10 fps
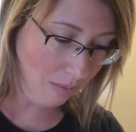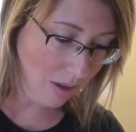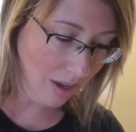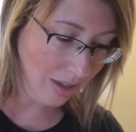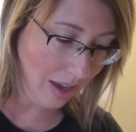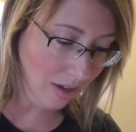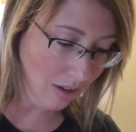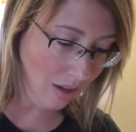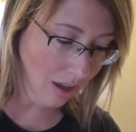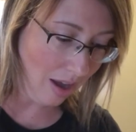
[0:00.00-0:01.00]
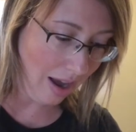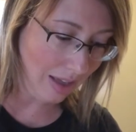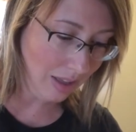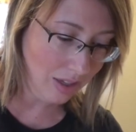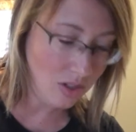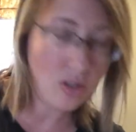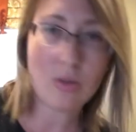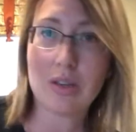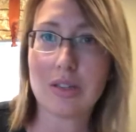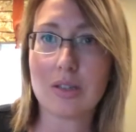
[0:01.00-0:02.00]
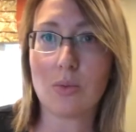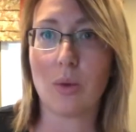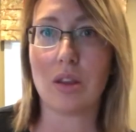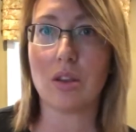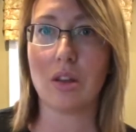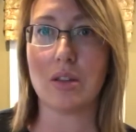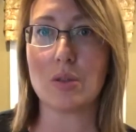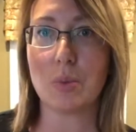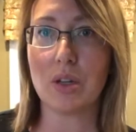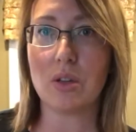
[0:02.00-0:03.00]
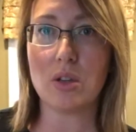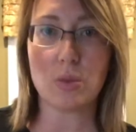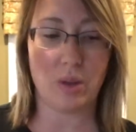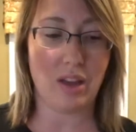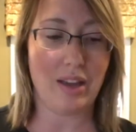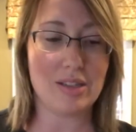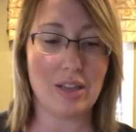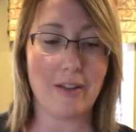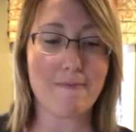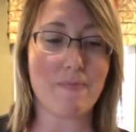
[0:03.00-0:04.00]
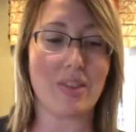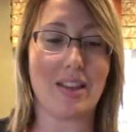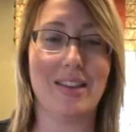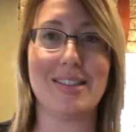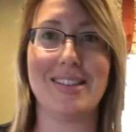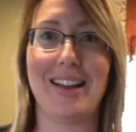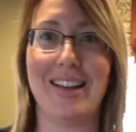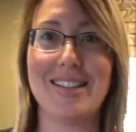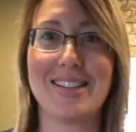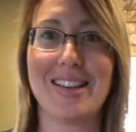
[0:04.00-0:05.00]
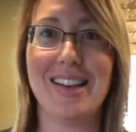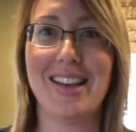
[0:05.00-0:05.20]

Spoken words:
Again, I like to do this with the sprinkles when the icing is nice